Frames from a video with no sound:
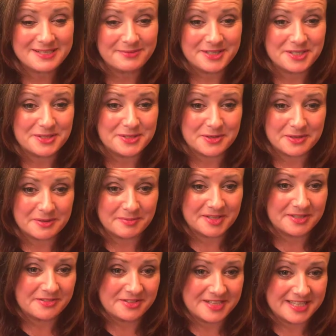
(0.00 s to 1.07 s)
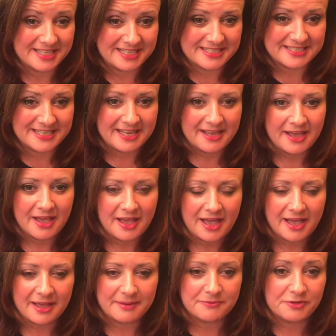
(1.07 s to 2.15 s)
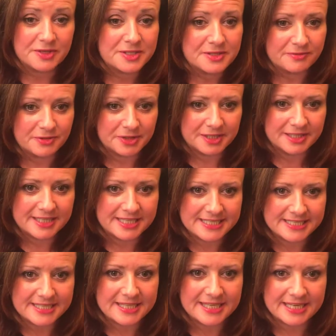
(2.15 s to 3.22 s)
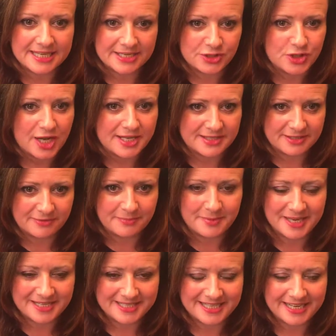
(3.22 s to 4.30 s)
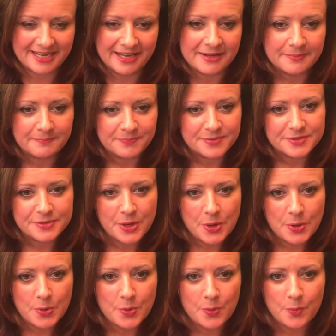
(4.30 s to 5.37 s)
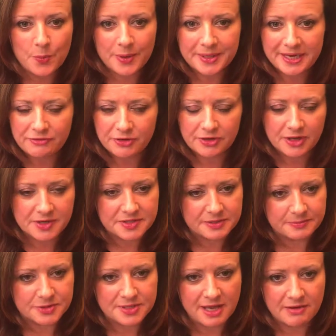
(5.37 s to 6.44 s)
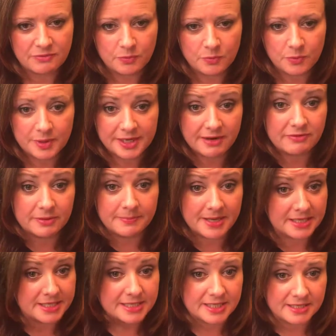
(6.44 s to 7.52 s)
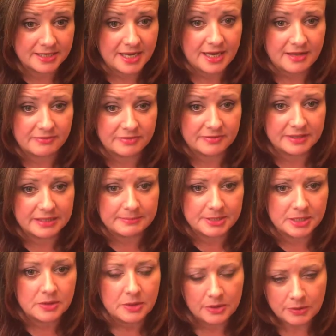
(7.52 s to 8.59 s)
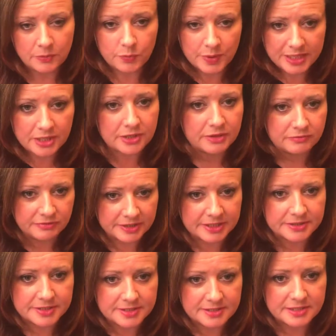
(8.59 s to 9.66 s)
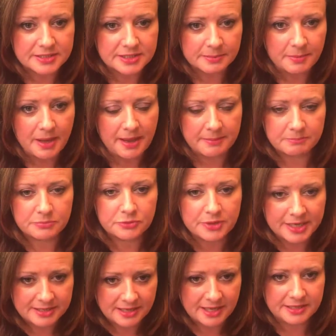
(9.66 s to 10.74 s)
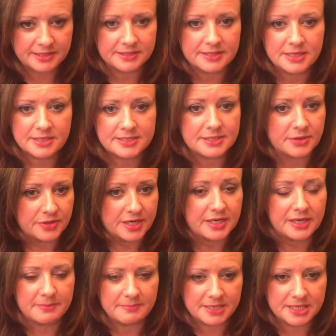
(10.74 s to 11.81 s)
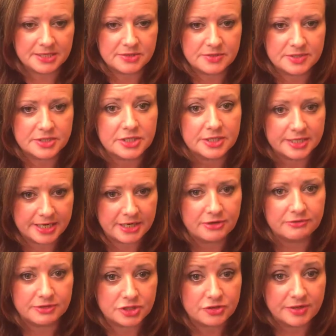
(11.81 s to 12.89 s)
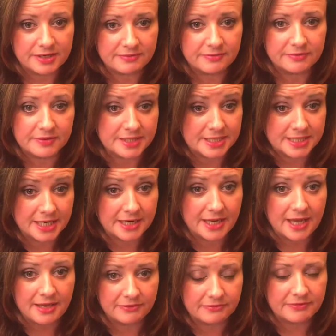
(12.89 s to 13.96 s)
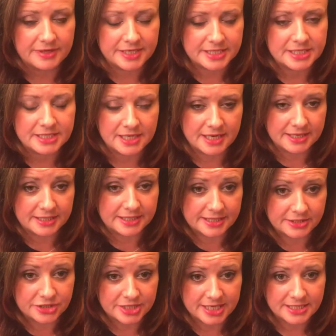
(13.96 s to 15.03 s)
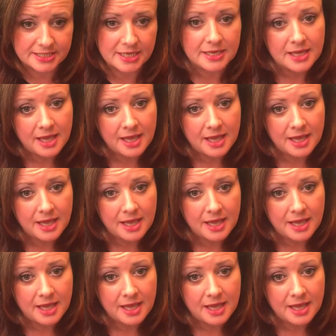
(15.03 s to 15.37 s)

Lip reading: Yes, we could talk about three things. First of all is the ingest of metadata. So whatever customers have, whatever metadata they have available, we can configure the system and bring that in so that it can be used to later retrieve the data and find it at a later date.